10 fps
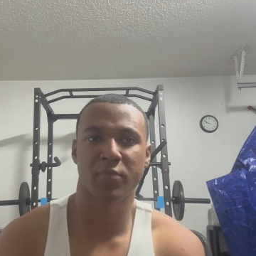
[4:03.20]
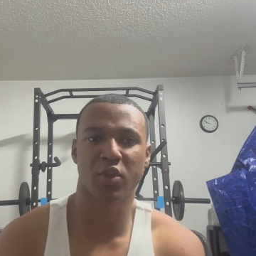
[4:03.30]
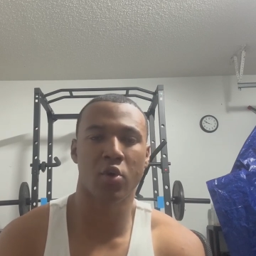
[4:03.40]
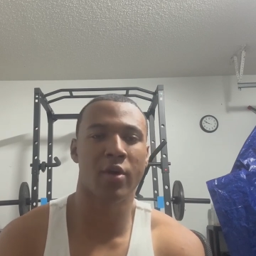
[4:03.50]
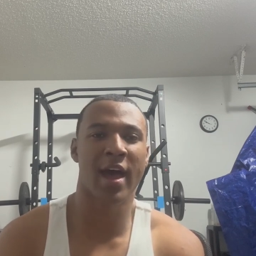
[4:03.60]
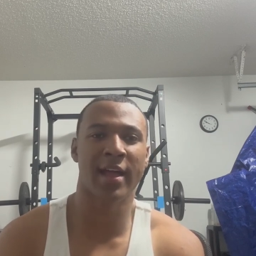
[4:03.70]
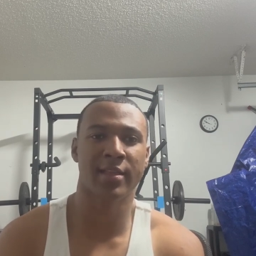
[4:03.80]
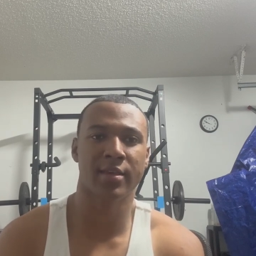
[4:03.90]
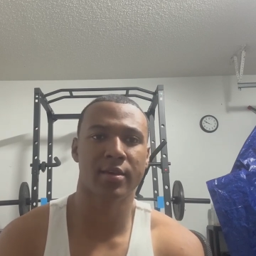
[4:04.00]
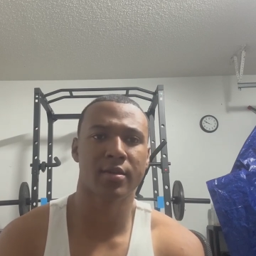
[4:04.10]
Don't
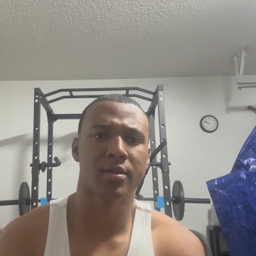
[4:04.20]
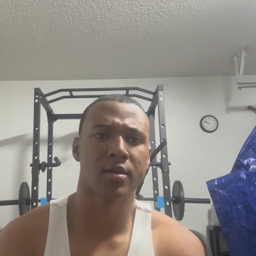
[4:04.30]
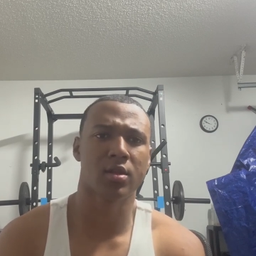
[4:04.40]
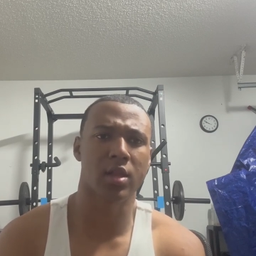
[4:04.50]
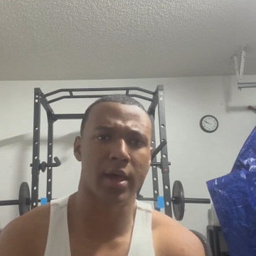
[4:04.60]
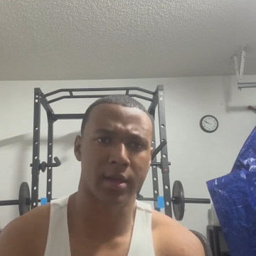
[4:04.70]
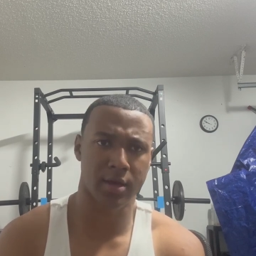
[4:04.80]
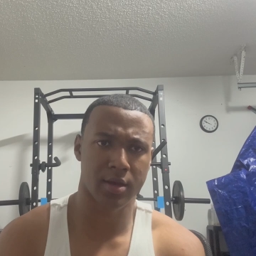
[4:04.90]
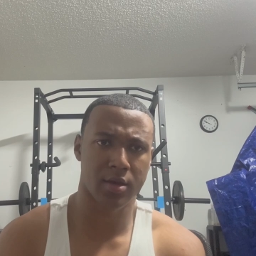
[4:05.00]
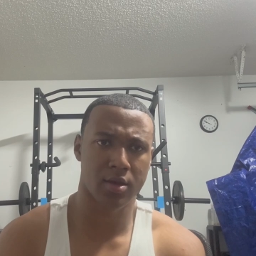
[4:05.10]
act like,
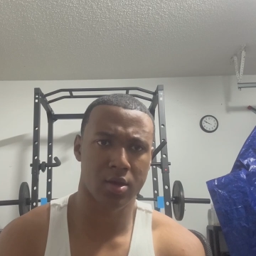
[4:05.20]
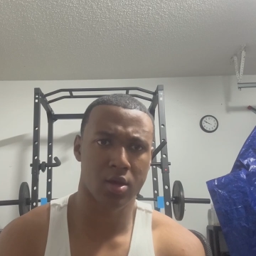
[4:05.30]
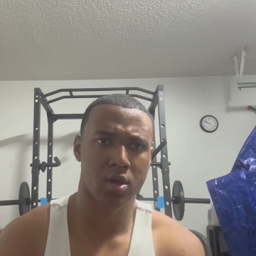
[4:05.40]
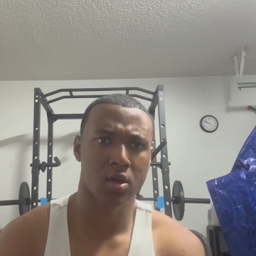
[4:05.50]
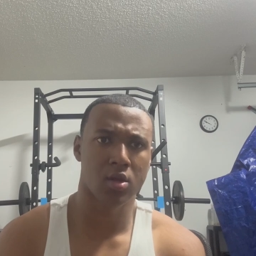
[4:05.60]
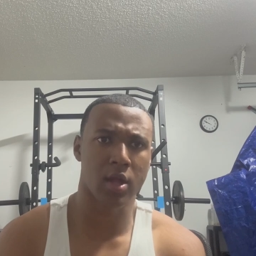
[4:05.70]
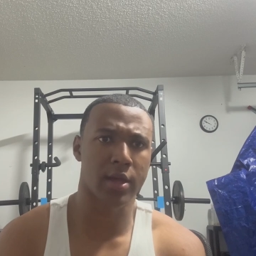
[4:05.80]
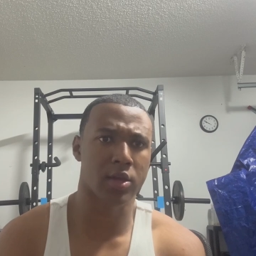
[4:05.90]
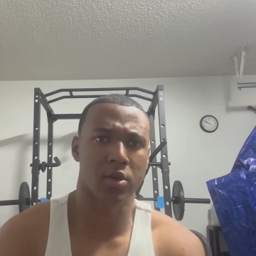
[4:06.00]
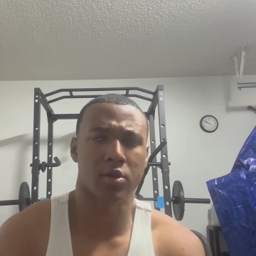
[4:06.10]

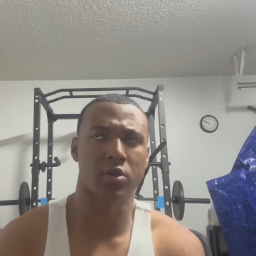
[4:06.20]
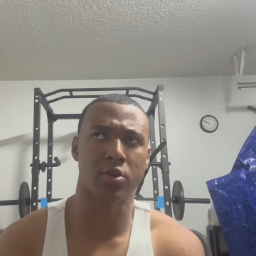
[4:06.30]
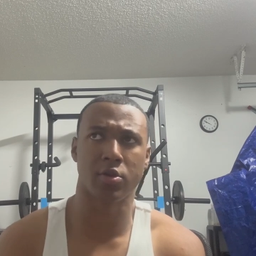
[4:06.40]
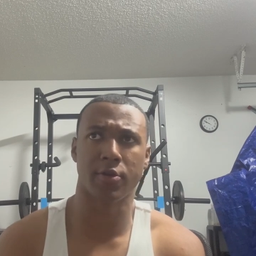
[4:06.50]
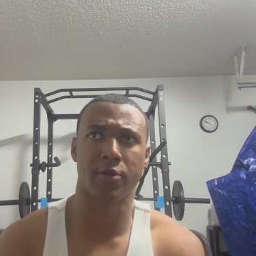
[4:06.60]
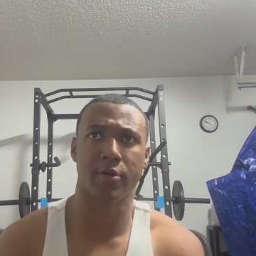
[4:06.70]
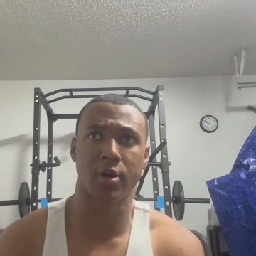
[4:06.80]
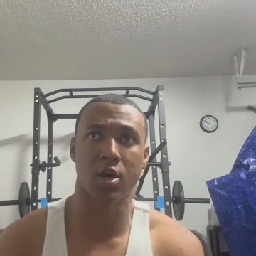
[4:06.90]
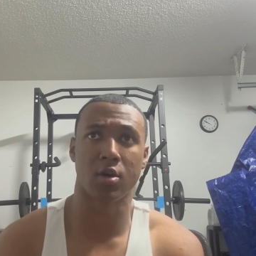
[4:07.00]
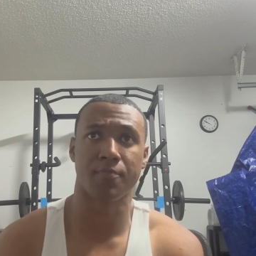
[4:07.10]
like you're, you're the
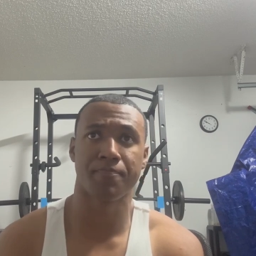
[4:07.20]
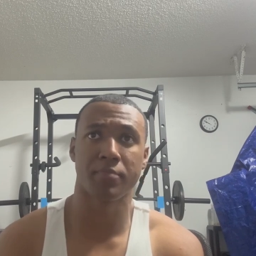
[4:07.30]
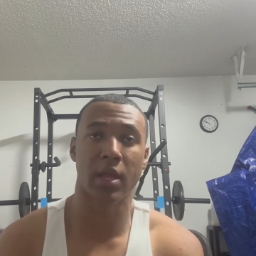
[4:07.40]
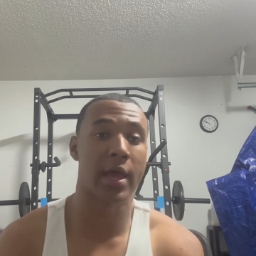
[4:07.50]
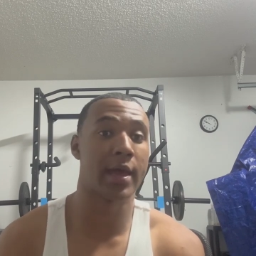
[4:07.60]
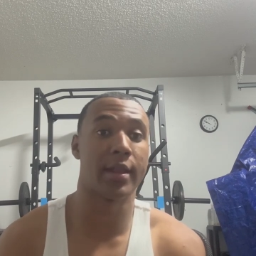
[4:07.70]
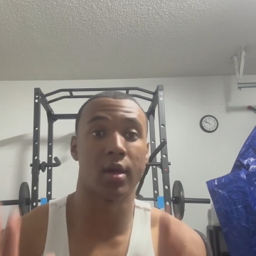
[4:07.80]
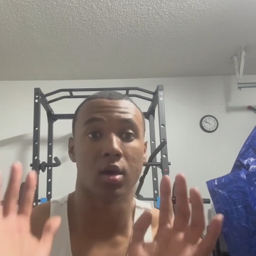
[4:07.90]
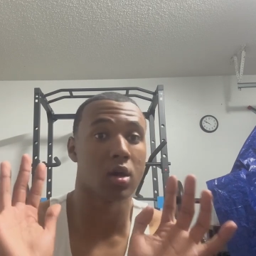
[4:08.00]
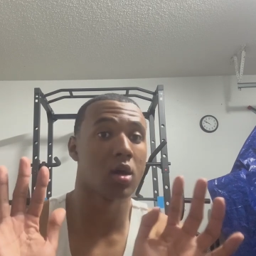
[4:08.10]
know-it-all. And
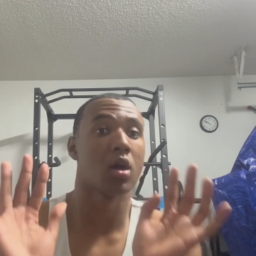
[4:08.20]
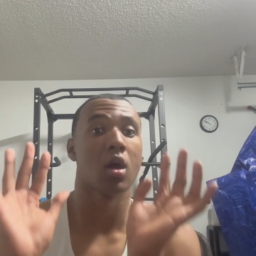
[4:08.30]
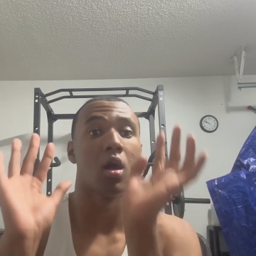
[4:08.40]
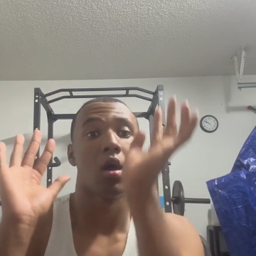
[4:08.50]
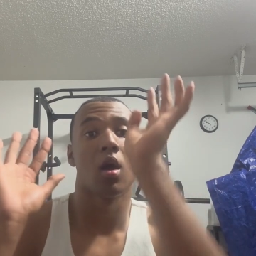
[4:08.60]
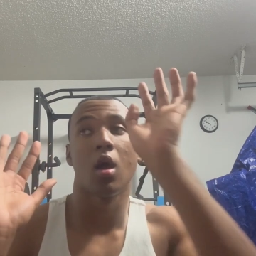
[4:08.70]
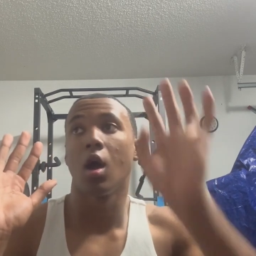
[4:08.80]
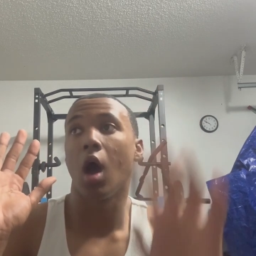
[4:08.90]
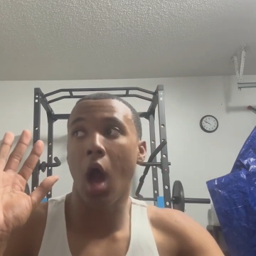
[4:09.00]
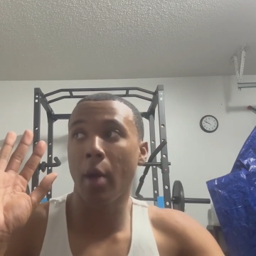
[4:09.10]

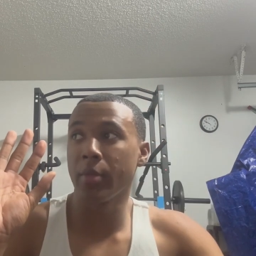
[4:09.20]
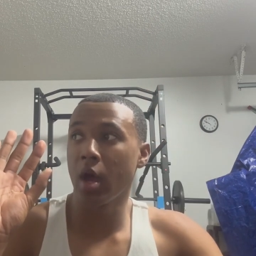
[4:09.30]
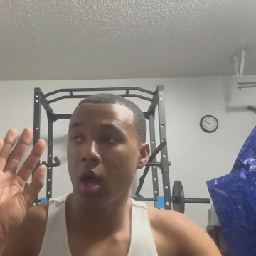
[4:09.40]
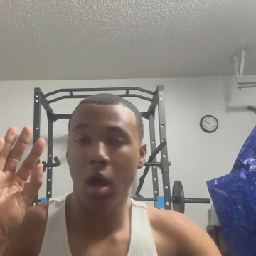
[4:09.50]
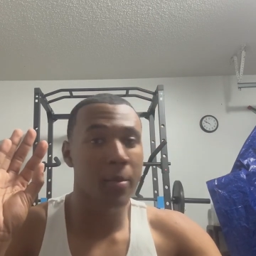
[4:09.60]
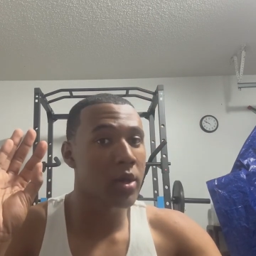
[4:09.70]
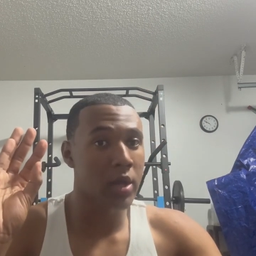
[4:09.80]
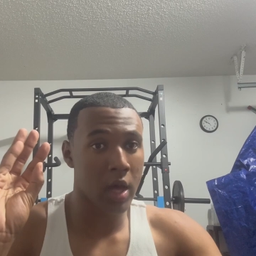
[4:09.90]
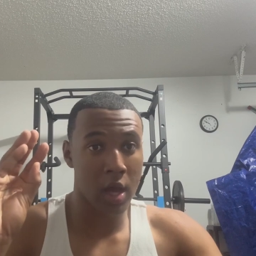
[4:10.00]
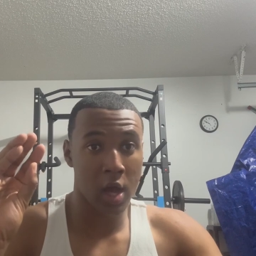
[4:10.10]
I'm not, I'm
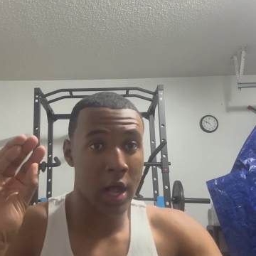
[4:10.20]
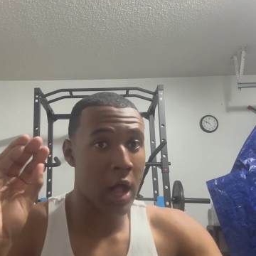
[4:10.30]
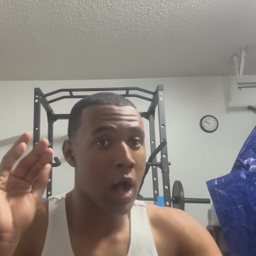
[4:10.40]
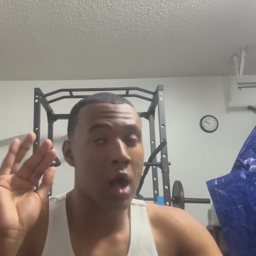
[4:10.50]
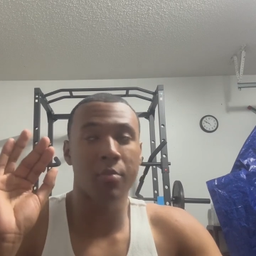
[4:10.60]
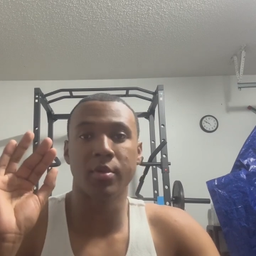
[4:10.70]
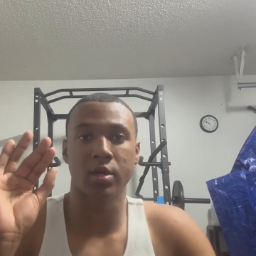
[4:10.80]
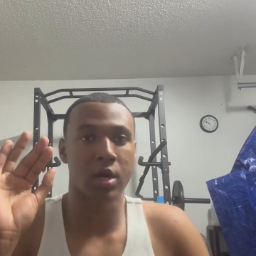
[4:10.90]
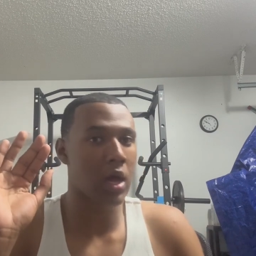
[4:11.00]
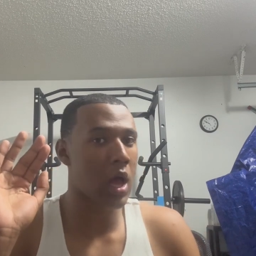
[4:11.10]
not, I'll, I'll admit,
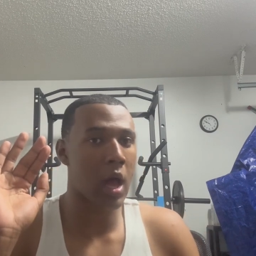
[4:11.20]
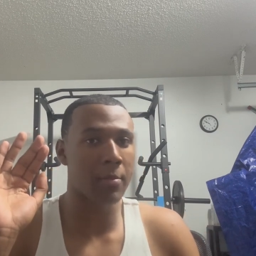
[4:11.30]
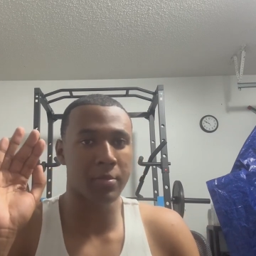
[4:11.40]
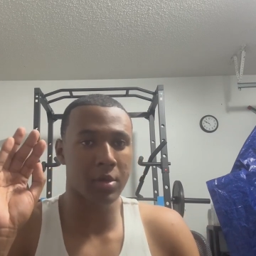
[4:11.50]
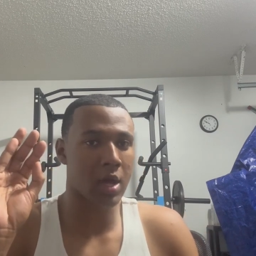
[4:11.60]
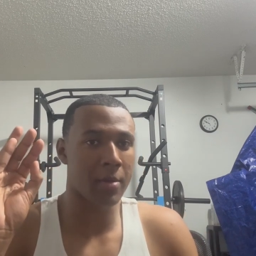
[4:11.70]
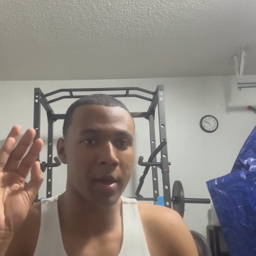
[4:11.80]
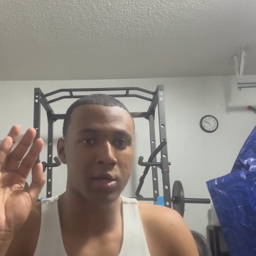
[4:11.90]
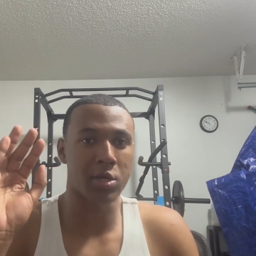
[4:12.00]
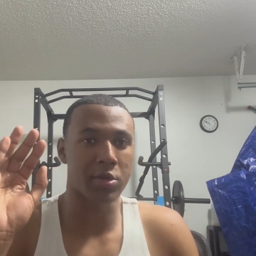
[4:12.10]
I'm I'm
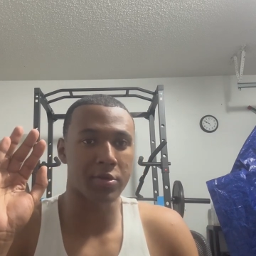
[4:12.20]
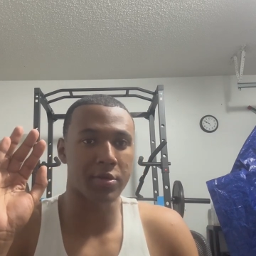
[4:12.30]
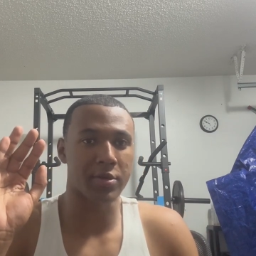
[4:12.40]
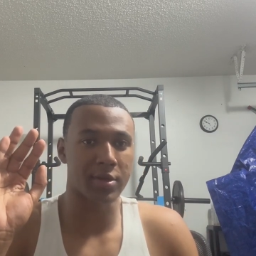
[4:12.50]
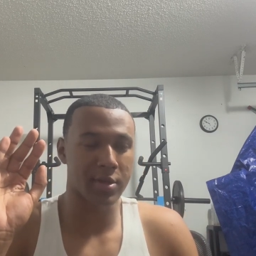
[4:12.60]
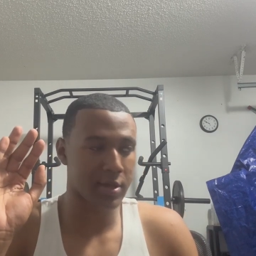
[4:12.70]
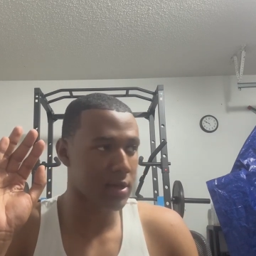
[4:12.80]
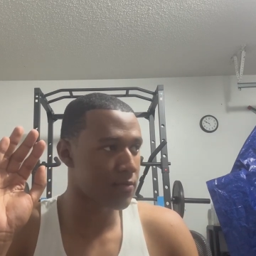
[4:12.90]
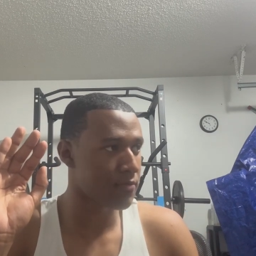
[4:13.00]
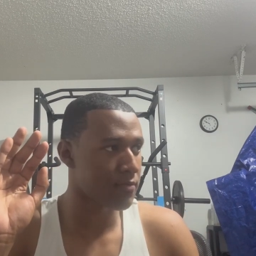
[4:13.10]
actually guilty of
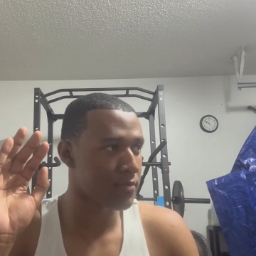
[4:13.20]
this.